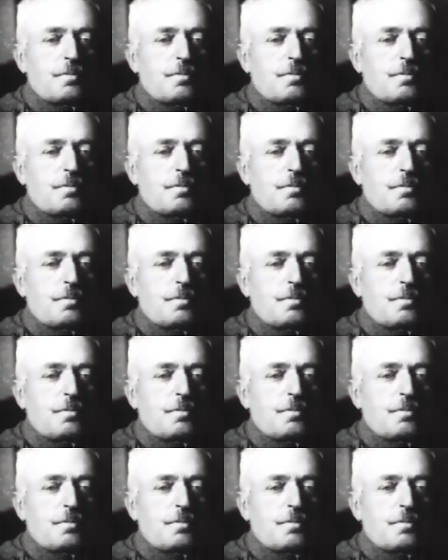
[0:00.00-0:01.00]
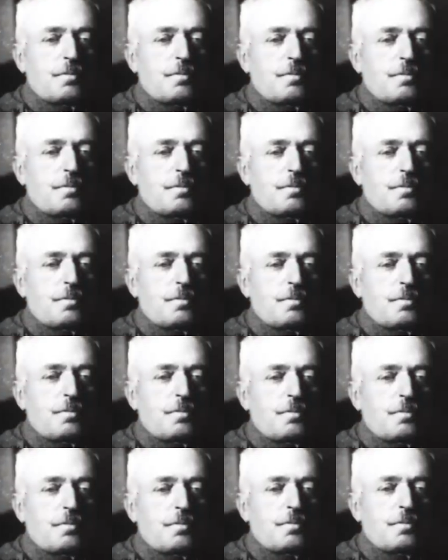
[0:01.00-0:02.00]
that his principal enemies
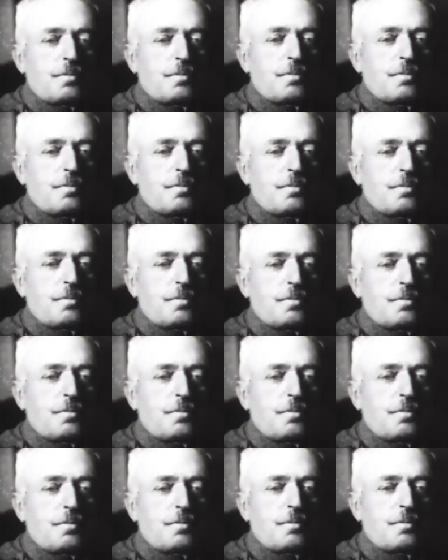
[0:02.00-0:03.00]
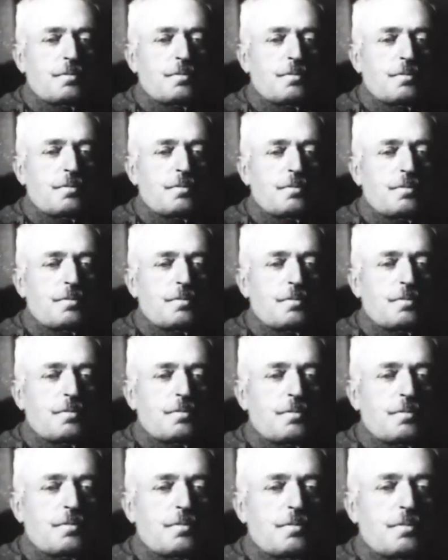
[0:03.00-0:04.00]
were no longer the Austrians.
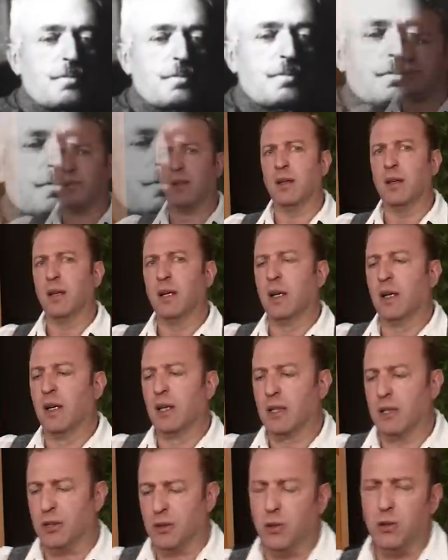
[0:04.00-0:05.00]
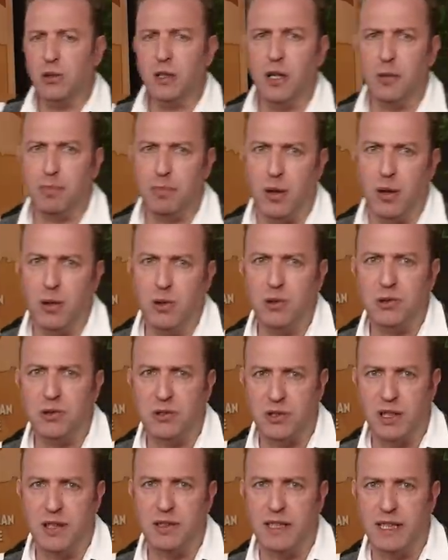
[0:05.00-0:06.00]
Cadorna opposed
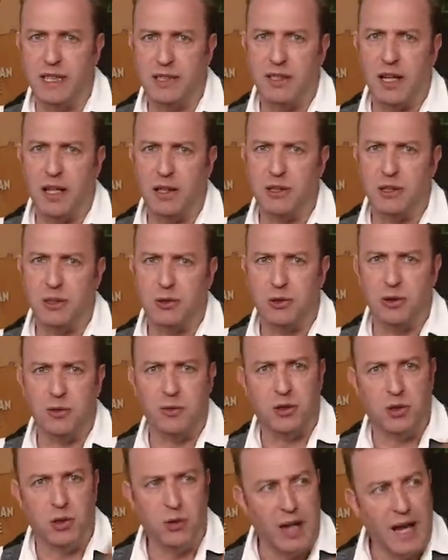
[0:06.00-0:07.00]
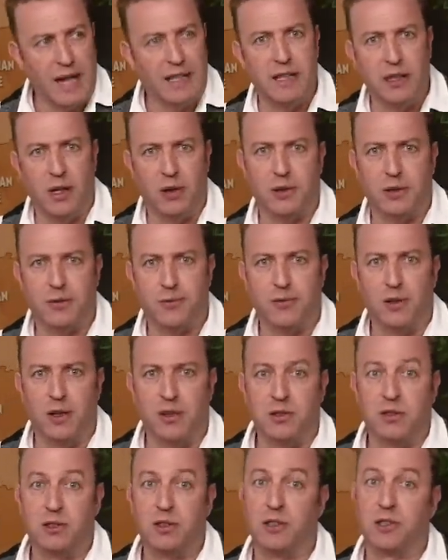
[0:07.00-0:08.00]
sending Italian troops to any other
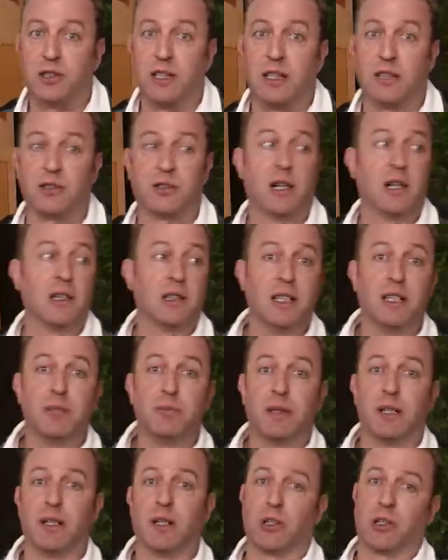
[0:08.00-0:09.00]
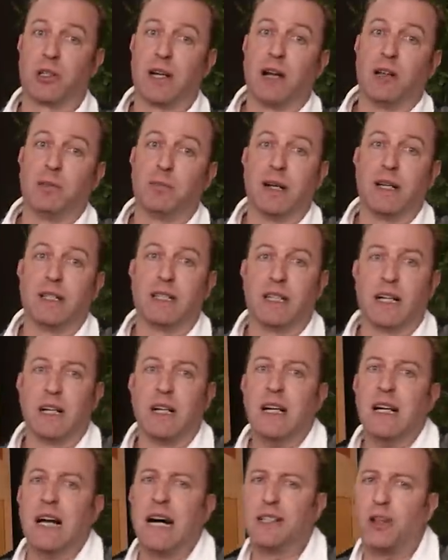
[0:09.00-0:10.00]
fronts, such as Libya or Albania,
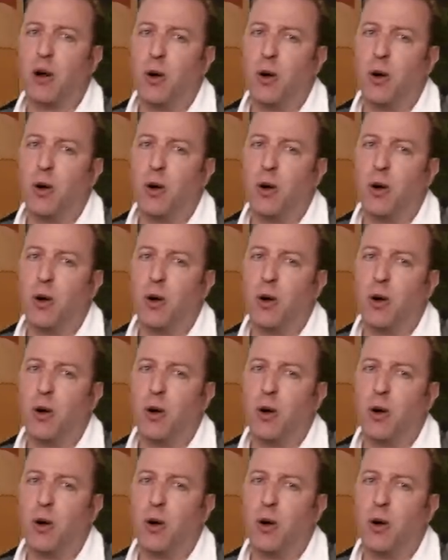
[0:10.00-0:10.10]
and